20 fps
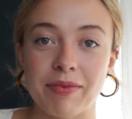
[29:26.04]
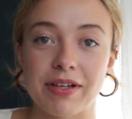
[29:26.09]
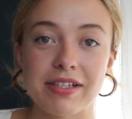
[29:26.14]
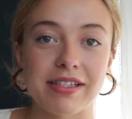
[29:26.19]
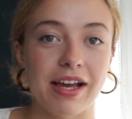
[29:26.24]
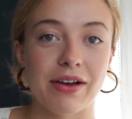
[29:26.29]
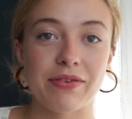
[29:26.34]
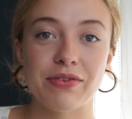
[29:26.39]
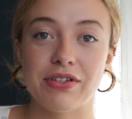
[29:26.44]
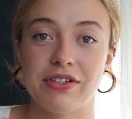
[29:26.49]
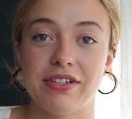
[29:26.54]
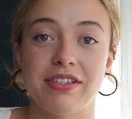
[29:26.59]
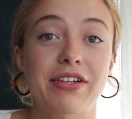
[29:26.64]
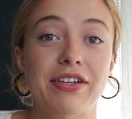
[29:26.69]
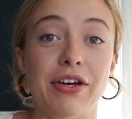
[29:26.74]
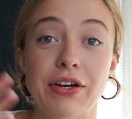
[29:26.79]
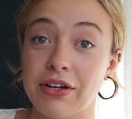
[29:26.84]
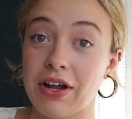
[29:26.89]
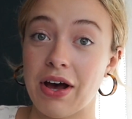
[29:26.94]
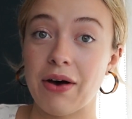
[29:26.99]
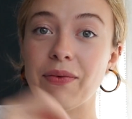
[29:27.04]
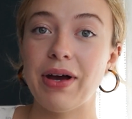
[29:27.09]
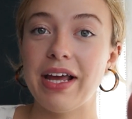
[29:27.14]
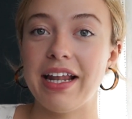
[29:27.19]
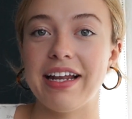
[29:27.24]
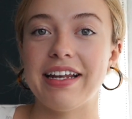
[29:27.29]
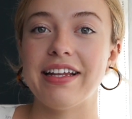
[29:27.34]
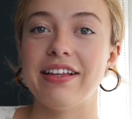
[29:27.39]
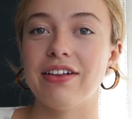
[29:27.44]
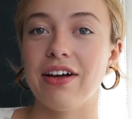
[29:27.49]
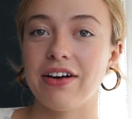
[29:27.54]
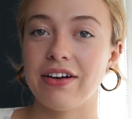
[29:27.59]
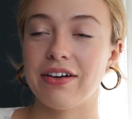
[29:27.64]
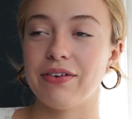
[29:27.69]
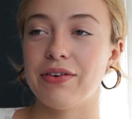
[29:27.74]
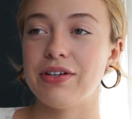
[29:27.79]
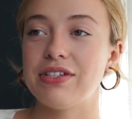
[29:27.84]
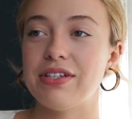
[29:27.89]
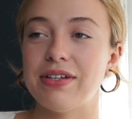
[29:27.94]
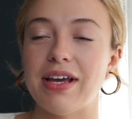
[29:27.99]
him because I was just could not wait any longer,
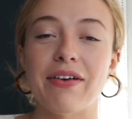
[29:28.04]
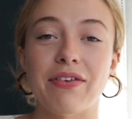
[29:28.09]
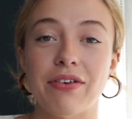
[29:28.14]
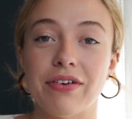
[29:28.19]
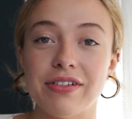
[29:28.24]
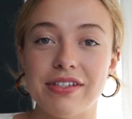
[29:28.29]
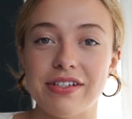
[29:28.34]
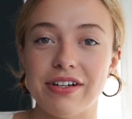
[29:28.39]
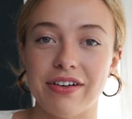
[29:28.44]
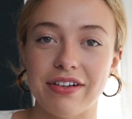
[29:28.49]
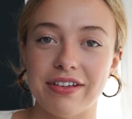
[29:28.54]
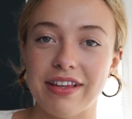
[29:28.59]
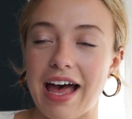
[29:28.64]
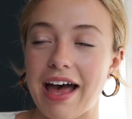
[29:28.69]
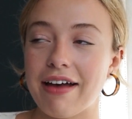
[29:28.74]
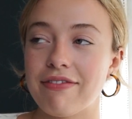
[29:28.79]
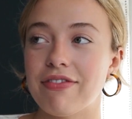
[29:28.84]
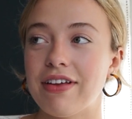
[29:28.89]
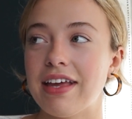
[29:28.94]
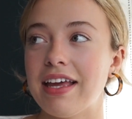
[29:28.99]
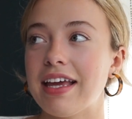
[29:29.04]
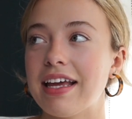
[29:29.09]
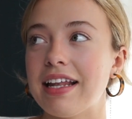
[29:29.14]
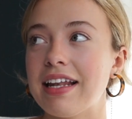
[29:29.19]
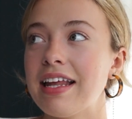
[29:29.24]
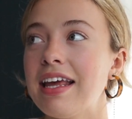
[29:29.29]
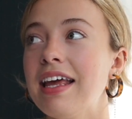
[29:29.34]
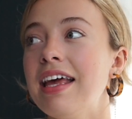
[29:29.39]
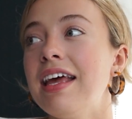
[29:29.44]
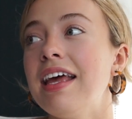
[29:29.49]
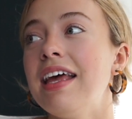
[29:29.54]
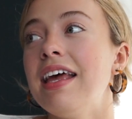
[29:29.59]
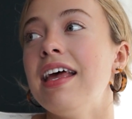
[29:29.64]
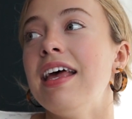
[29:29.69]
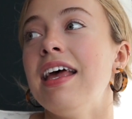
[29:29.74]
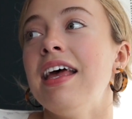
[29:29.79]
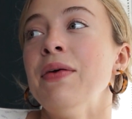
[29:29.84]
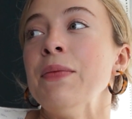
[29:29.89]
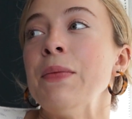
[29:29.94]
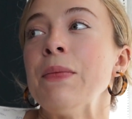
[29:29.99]
which everyone started laughing and
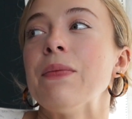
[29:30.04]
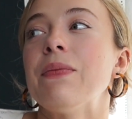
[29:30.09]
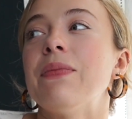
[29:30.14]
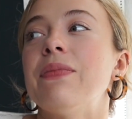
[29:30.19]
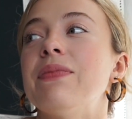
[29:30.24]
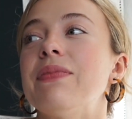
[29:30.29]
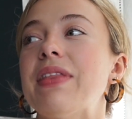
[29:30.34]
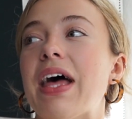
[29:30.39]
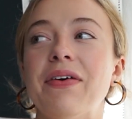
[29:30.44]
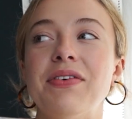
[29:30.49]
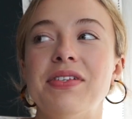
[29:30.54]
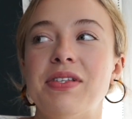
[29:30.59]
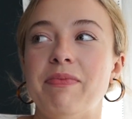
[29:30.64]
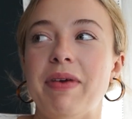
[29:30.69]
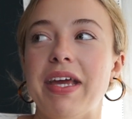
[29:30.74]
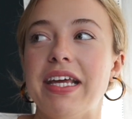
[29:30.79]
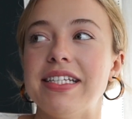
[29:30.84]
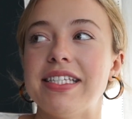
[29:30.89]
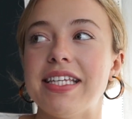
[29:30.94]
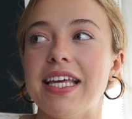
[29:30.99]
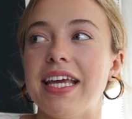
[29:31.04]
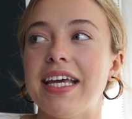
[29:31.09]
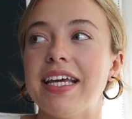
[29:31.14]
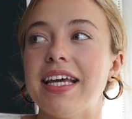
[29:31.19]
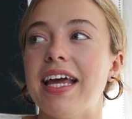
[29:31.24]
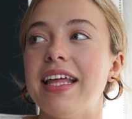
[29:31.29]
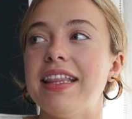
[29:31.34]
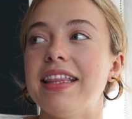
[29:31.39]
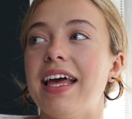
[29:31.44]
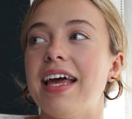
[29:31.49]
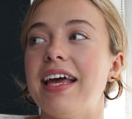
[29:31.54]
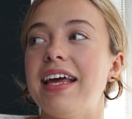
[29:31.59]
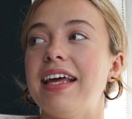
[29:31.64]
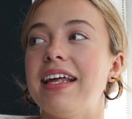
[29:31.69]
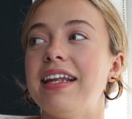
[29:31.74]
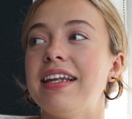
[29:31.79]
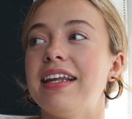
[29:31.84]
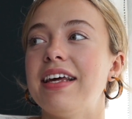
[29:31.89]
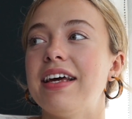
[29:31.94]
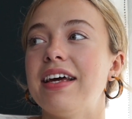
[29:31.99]
that was amazing. And
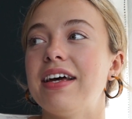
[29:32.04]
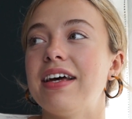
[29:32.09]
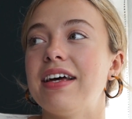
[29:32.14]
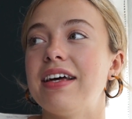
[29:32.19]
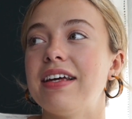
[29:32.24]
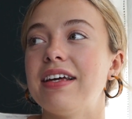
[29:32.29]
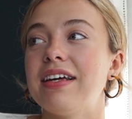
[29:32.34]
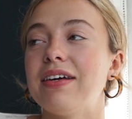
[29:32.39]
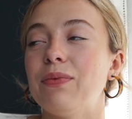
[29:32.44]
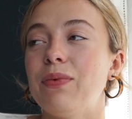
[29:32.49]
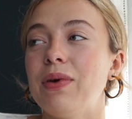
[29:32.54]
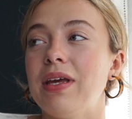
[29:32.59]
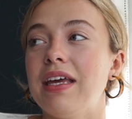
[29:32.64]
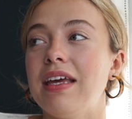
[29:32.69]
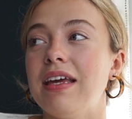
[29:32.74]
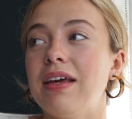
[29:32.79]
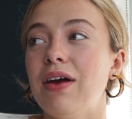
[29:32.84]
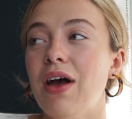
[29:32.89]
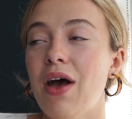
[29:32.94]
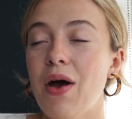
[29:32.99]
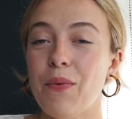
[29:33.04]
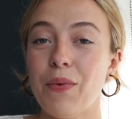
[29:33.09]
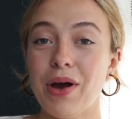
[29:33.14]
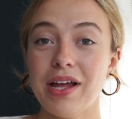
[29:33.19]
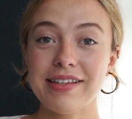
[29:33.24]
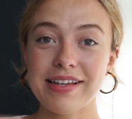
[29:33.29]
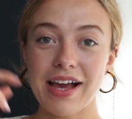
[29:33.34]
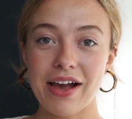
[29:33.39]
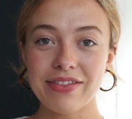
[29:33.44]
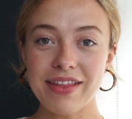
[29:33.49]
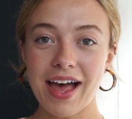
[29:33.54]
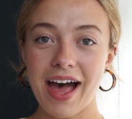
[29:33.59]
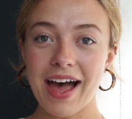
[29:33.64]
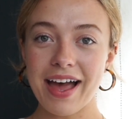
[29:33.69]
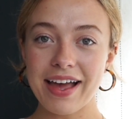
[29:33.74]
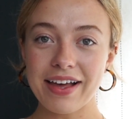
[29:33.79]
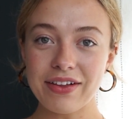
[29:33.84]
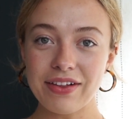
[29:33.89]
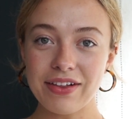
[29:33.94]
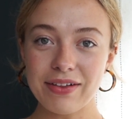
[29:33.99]
then we went down the
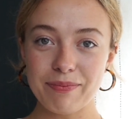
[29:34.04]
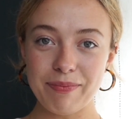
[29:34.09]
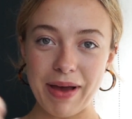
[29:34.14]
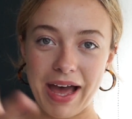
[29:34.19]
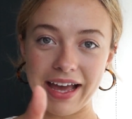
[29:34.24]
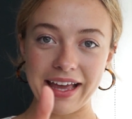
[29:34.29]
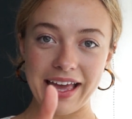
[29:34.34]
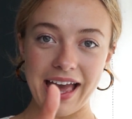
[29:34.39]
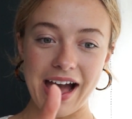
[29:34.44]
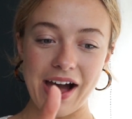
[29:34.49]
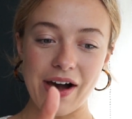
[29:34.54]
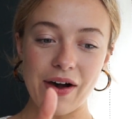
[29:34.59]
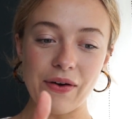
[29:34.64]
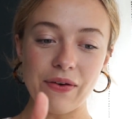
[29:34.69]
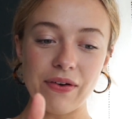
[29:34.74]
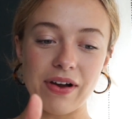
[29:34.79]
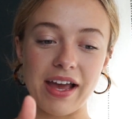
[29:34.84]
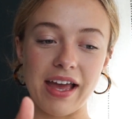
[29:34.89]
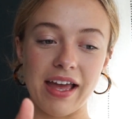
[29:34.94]
aisle back out